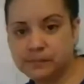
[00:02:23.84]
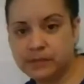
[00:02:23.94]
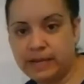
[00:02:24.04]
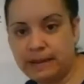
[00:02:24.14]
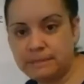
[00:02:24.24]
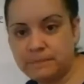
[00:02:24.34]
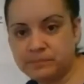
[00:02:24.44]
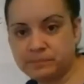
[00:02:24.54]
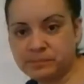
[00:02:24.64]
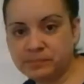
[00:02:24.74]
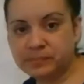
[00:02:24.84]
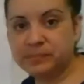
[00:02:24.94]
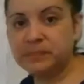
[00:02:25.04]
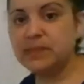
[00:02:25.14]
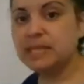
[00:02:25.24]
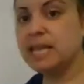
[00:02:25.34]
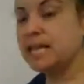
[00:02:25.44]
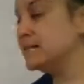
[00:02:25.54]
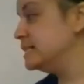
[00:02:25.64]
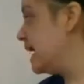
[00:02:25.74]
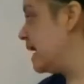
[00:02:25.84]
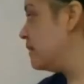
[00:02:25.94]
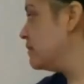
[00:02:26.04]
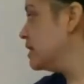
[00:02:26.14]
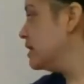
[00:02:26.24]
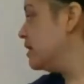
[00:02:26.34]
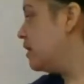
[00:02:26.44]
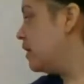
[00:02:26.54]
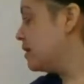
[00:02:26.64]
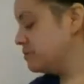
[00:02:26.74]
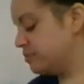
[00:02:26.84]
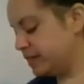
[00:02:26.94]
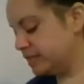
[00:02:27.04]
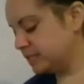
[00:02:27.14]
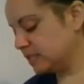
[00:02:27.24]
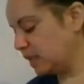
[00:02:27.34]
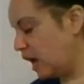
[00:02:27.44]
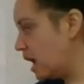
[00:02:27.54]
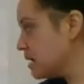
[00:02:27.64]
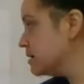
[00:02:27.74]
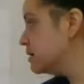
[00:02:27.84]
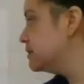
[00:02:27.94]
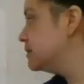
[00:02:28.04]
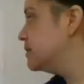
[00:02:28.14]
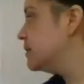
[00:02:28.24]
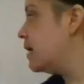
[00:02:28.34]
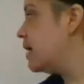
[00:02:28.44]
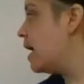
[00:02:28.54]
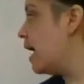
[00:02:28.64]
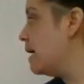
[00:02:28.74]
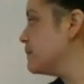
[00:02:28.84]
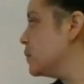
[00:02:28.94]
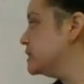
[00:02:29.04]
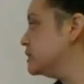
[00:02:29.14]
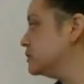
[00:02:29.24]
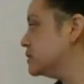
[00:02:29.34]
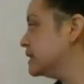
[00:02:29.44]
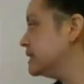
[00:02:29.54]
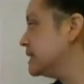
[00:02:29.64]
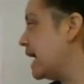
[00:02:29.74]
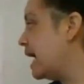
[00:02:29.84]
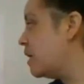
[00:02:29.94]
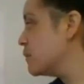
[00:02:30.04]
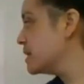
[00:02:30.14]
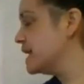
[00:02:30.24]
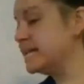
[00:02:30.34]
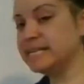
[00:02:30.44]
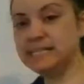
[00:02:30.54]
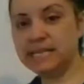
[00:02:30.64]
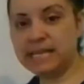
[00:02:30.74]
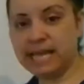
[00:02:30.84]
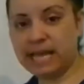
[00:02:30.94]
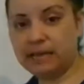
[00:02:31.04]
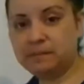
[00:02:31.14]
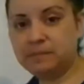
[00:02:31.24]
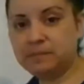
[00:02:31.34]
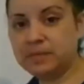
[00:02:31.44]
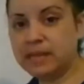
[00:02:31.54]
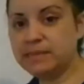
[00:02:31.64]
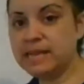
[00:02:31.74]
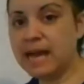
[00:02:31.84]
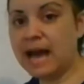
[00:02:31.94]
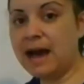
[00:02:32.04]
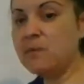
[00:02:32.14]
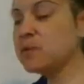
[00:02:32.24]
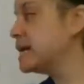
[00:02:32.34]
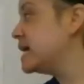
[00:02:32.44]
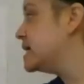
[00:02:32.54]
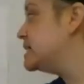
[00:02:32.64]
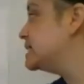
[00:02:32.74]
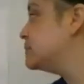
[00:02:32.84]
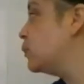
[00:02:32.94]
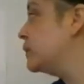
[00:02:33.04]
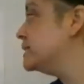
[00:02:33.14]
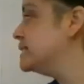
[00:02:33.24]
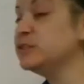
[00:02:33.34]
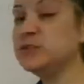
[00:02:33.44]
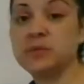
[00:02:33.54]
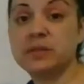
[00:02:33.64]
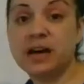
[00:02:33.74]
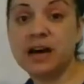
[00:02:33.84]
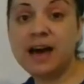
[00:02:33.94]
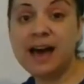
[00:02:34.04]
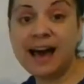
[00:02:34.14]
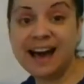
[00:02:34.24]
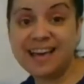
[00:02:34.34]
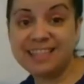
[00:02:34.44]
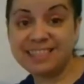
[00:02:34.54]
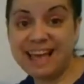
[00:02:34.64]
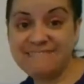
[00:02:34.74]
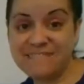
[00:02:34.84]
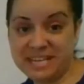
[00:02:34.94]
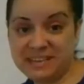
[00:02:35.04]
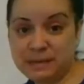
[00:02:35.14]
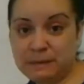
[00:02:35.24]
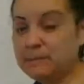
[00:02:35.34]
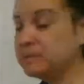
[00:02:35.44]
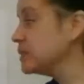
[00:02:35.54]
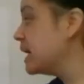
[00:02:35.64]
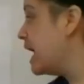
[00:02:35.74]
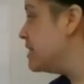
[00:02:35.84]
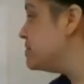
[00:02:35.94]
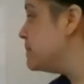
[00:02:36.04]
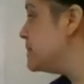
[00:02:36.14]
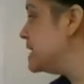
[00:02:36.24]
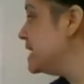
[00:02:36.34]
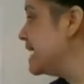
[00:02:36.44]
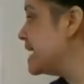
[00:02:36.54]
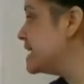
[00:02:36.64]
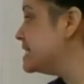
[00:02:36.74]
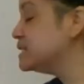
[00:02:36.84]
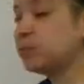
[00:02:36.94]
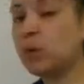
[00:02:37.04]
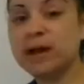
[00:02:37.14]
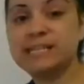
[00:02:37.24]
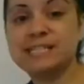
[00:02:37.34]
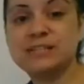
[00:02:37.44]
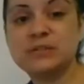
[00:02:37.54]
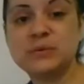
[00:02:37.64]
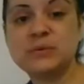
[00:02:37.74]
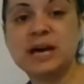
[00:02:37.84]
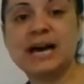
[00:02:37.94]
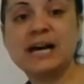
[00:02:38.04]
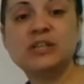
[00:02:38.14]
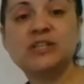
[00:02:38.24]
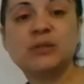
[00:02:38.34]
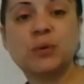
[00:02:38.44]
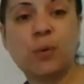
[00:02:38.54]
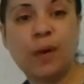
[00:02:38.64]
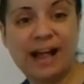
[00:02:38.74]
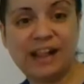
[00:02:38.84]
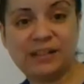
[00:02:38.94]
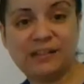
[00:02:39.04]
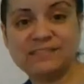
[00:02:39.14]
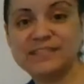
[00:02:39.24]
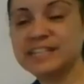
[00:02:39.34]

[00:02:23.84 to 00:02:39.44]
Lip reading: Okay? Now, on this clock, I'm going to look at the hour hand again. The hour hand is pointing to the 11, and the minute hand is pointing to the 12.